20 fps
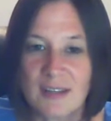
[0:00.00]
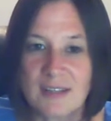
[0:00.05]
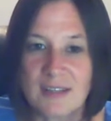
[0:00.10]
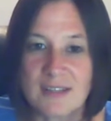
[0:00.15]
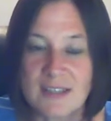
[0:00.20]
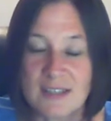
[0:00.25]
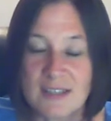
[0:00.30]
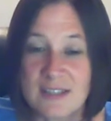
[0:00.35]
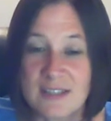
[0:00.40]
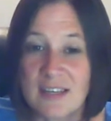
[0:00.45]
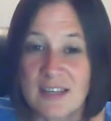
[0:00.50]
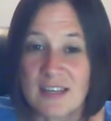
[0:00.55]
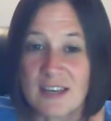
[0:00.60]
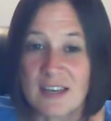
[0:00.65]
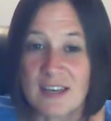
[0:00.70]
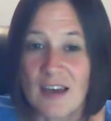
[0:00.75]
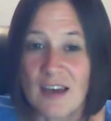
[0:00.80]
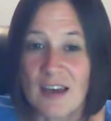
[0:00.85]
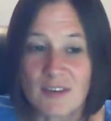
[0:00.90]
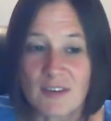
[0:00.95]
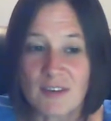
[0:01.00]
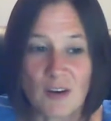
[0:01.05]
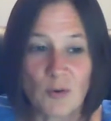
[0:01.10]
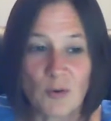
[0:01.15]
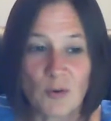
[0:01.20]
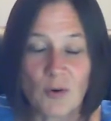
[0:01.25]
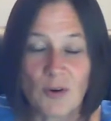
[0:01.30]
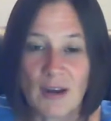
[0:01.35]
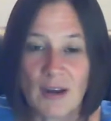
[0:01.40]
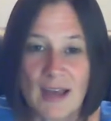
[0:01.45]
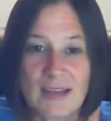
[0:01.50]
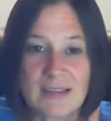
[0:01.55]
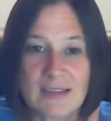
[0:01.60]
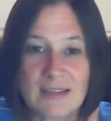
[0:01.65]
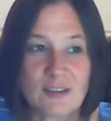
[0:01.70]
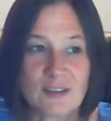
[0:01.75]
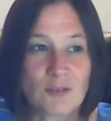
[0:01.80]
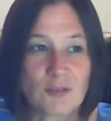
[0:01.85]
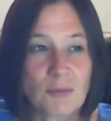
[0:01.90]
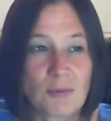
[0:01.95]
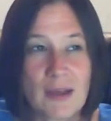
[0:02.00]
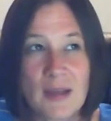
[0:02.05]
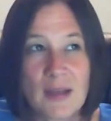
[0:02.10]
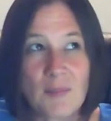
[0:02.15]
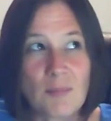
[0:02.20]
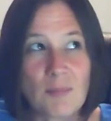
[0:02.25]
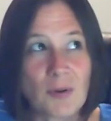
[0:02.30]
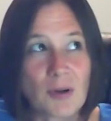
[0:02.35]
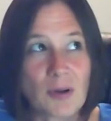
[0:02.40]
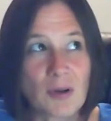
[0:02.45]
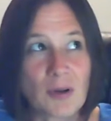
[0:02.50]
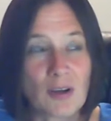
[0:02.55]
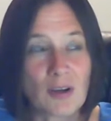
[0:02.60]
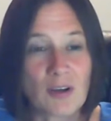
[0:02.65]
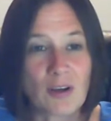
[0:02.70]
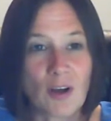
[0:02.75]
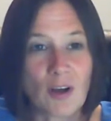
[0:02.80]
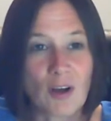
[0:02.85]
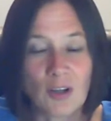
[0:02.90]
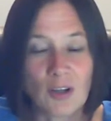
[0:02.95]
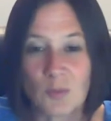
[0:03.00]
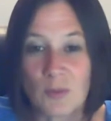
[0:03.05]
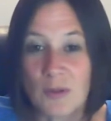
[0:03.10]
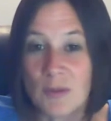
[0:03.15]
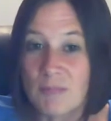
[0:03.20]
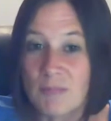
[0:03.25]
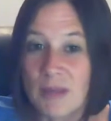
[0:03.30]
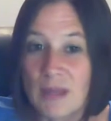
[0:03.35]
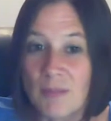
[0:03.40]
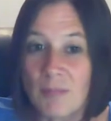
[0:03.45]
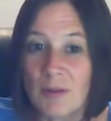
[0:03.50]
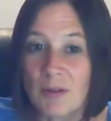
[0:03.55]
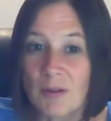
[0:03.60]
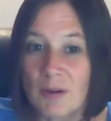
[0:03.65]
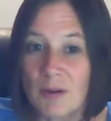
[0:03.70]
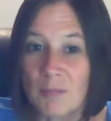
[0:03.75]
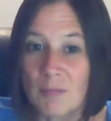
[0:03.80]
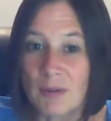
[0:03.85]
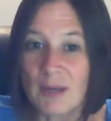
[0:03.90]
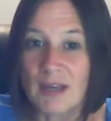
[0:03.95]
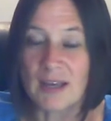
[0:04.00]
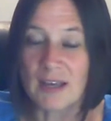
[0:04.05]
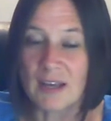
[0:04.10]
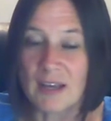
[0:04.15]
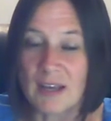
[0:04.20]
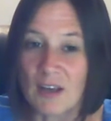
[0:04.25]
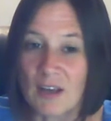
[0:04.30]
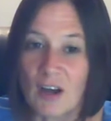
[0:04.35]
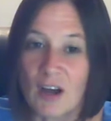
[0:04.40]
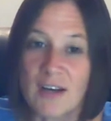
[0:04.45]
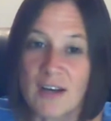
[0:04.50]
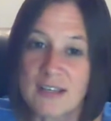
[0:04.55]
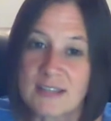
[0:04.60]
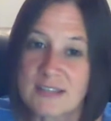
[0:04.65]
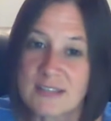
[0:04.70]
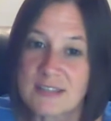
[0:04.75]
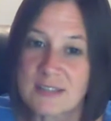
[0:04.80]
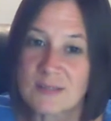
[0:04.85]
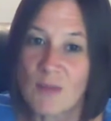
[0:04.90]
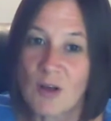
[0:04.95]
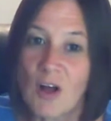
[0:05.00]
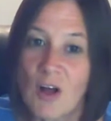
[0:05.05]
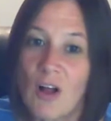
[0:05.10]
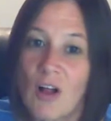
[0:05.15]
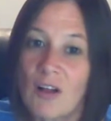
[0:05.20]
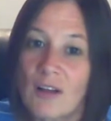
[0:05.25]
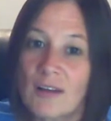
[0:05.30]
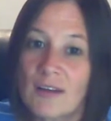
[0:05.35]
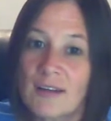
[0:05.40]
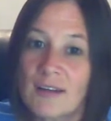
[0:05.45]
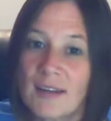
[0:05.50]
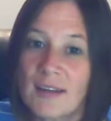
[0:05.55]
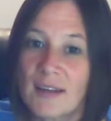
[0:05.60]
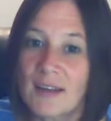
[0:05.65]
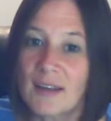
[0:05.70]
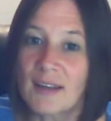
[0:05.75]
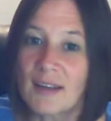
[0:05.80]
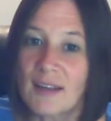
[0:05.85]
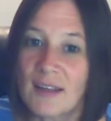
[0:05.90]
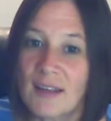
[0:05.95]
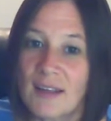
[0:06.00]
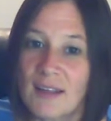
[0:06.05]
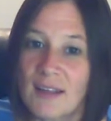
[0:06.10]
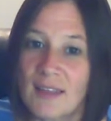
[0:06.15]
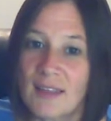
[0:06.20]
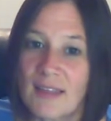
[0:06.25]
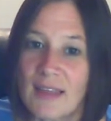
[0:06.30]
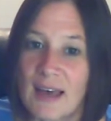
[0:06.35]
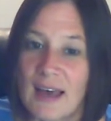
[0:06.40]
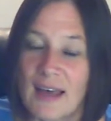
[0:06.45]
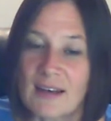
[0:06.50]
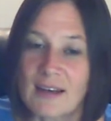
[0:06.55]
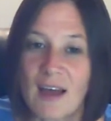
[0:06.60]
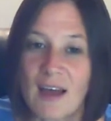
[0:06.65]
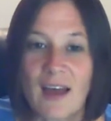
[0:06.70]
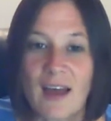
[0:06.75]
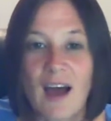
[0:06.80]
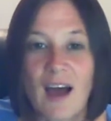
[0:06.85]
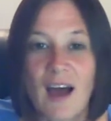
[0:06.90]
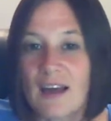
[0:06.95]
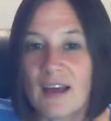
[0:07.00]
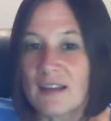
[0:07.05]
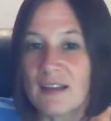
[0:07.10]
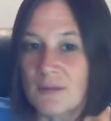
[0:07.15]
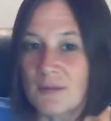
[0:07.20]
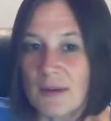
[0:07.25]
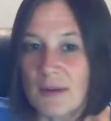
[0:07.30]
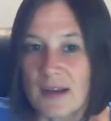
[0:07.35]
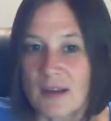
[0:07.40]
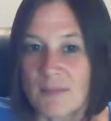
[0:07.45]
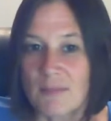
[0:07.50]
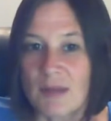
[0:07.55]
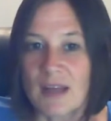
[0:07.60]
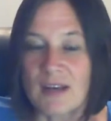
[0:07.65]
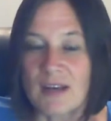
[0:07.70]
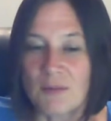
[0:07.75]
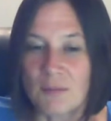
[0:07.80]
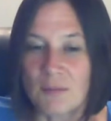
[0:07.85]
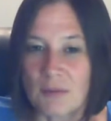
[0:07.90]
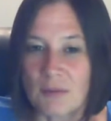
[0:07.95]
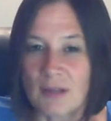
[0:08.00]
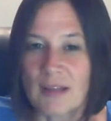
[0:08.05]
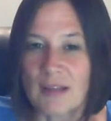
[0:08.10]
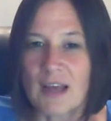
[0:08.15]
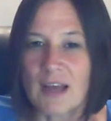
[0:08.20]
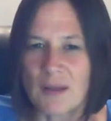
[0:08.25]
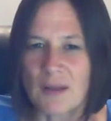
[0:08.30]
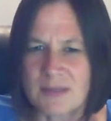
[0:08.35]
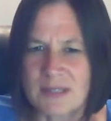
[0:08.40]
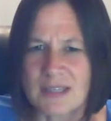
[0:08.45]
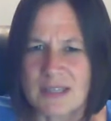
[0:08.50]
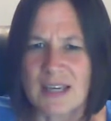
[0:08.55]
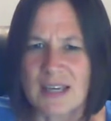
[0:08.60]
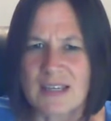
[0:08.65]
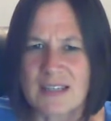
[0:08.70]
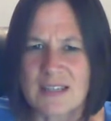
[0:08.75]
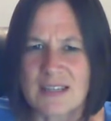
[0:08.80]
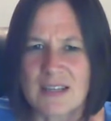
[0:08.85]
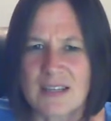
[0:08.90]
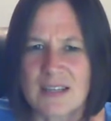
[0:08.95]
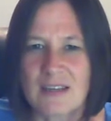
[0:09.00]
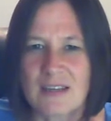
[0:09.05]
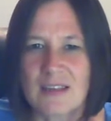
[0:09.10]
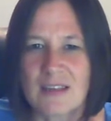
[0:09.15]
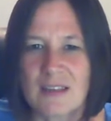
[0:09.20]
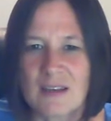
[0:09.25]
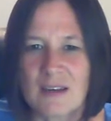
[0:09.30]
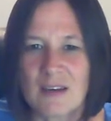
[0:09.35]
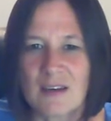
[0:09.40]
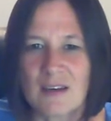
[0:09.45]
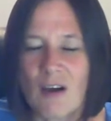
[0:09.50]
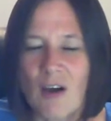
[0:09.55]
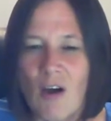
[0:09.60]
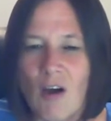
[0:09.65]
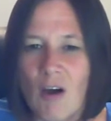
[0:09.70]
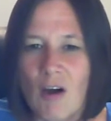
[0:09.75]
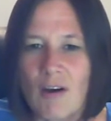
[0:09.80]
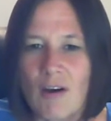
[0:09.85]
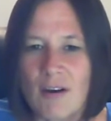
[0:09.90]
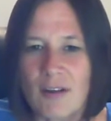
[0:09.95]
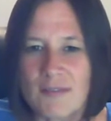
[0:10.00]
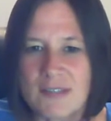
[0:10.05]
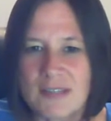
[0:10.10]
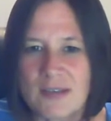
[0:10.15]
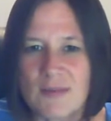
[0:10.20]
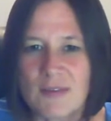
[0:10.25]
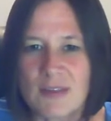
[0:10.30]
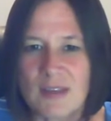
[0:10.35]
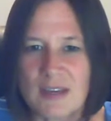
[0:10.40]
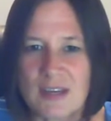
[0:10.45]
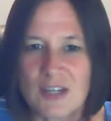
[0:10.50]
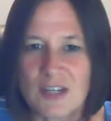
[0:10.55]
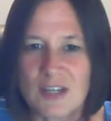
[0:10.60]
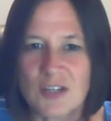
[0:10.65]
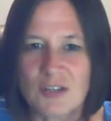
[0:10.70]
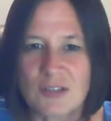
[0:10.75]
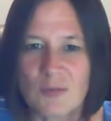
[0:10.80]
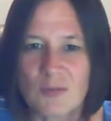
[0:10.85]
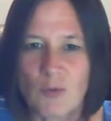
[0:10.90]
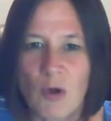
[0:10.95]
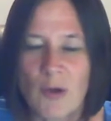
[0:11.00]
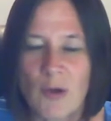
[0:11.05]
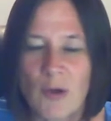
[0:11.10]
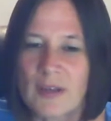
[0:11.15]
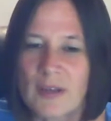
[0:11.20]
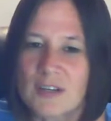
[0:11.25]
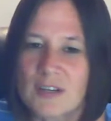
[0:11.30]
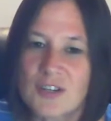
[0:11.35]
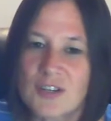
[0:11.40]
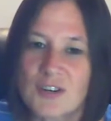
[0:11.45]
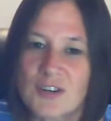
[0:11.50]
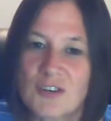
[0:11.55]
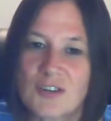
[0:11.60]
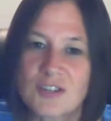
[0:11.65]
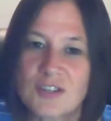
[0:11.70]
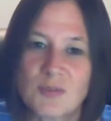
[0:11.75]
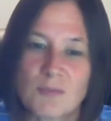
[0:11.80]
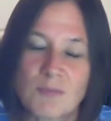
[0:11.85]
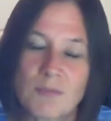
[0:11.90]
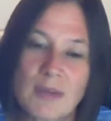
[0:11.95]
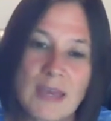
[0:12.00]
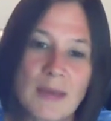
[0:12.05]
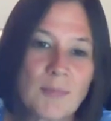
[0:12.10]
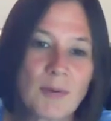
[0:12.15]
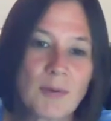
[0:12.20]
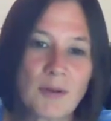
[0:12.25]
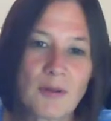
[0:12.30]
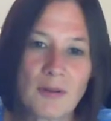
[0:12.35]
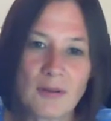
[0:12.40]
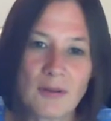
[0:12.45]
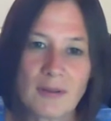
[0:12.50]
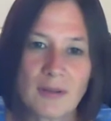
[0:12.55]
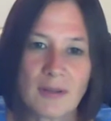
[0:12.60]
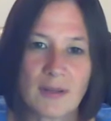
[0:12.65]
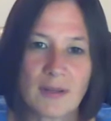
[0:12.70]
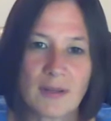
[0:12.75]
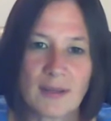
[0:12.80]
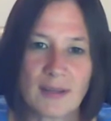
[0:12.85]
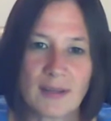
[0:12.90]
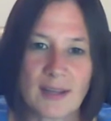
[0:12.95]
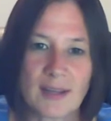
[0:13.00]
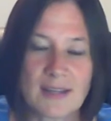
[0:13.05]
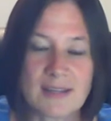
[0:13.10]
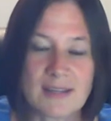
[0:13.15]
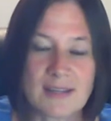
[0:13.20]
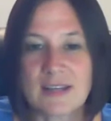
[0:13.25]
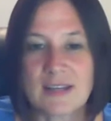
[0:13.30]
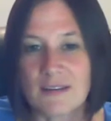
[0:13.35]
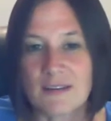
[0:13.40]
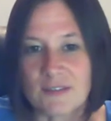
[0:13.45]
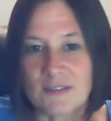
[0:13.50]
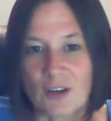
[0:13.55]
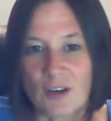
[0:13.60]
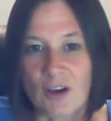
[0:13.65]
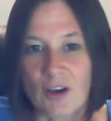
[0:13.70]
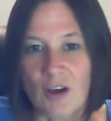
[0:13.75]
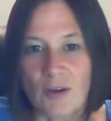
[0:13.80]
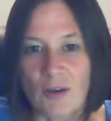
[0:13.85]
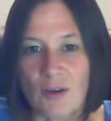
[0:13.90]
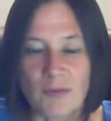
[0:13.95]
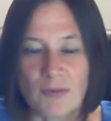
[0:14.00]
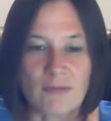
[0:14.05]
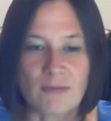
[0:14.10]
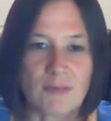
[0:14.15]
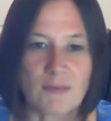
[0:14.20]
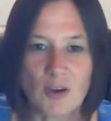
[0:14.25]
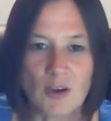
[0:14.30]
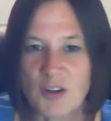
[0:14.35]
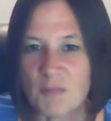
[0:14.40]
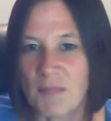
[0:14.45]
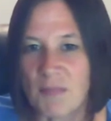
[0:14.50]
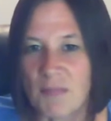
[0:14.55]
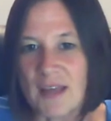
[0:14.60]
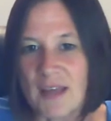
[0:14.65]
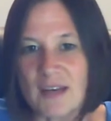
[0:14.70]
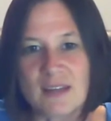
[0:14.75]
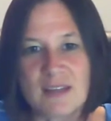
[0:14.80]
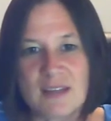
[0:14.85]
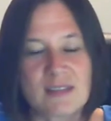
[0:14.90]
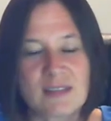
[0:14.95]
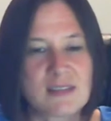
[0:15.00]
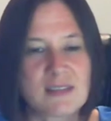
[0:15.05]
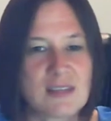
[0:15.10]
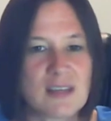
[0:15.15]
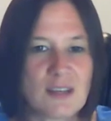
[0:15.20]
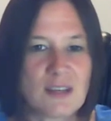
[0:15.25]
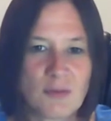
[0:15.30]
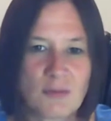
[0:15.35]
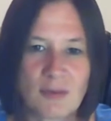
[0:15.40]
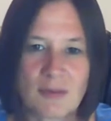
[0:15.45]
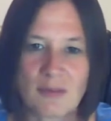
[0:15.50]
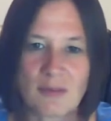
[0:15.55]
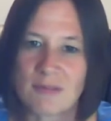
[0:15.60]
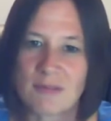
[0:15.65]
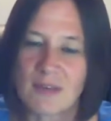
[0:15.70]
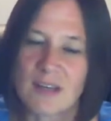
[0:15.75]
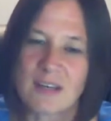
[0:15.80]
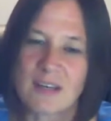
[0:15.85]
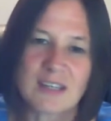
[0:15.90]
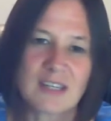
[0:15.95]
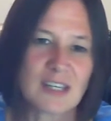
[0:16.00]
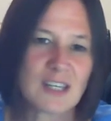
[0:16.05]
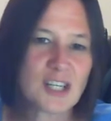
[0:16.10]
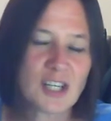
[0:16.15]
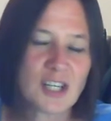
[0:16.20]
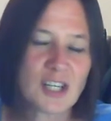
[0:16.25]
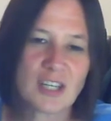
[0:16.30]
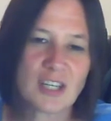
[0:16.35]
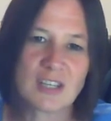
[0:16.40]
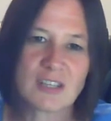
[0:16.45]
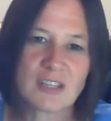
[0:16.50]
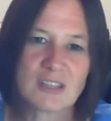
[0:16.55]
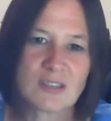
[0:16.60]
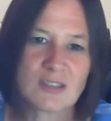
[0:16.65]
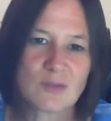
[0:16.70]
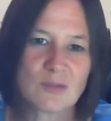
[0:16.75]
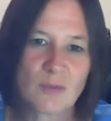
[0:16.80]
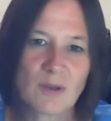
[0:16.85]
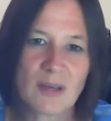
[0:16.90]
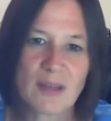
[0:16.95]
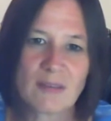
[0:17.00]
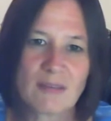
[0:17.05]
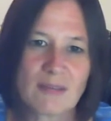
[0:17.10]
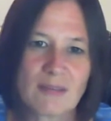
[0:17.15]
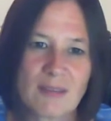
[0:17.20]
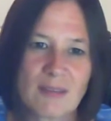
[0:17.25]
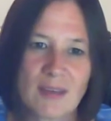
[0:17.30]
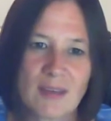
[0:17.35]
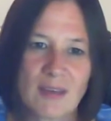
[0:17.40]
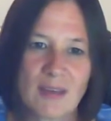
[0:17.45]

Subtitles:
CCEF.org has a great book called When People Are Big and God is Small that I highly recommend. It really helps to get to the heart of some of the issues of why we turn to people instead of to God, with codependency, with addictions, with